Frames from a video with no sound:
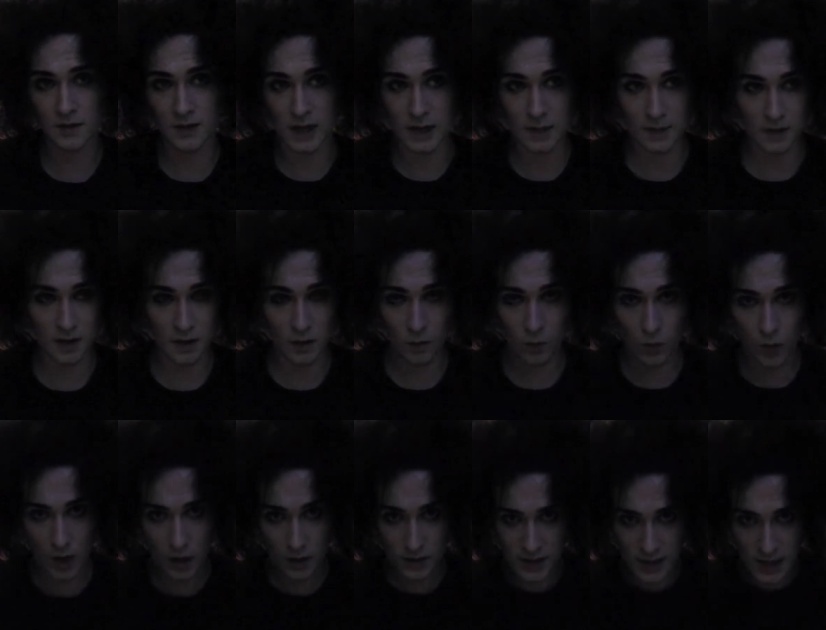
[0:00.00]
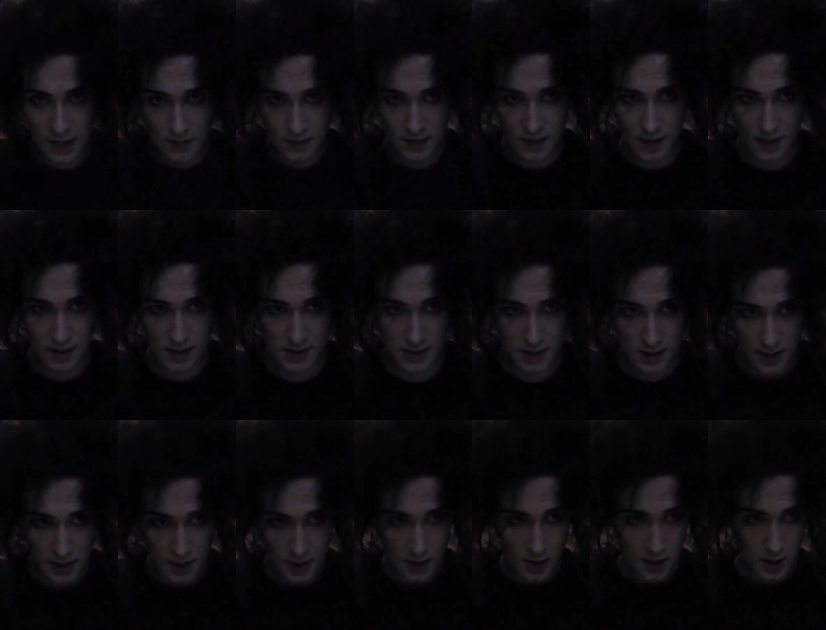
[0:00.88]
keeping it wild, keeping it
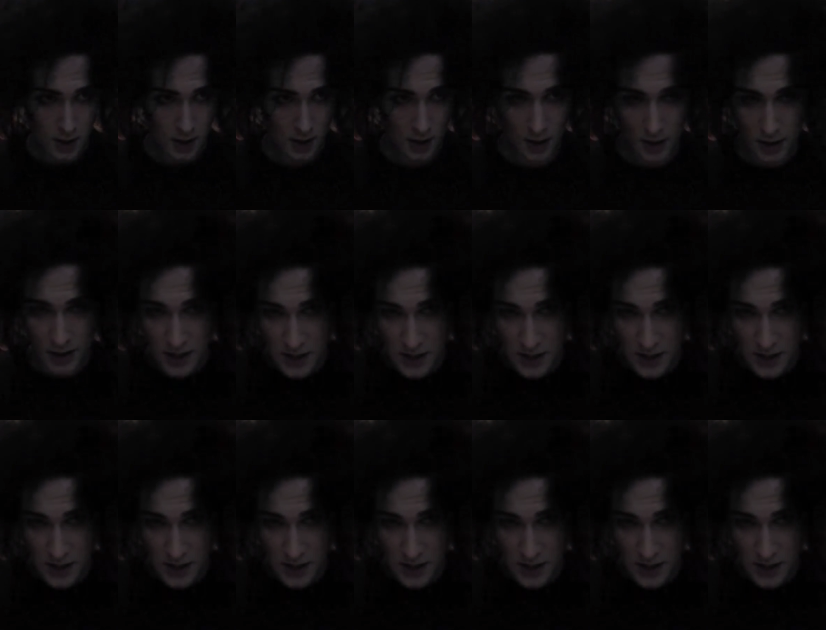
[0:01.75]
kind of like